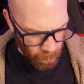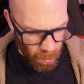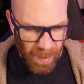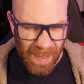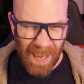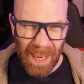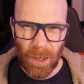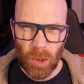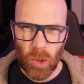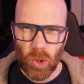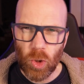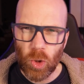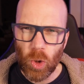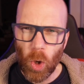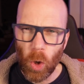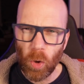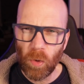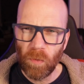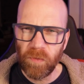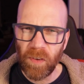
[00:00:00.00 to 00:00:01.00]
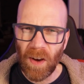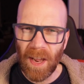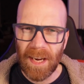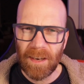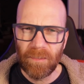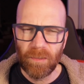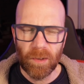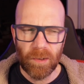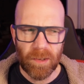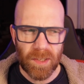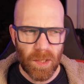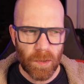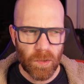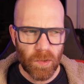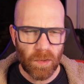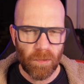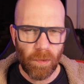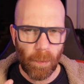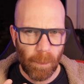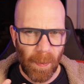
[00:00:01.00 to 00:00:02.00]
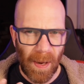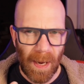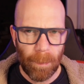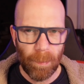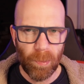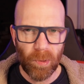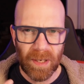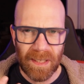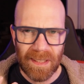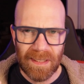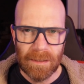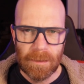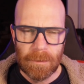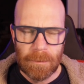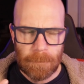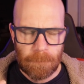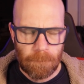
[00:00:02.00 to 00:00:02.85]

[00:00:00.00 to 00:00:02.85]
I'm not getting a strong flavour. There is a sort of a peppery,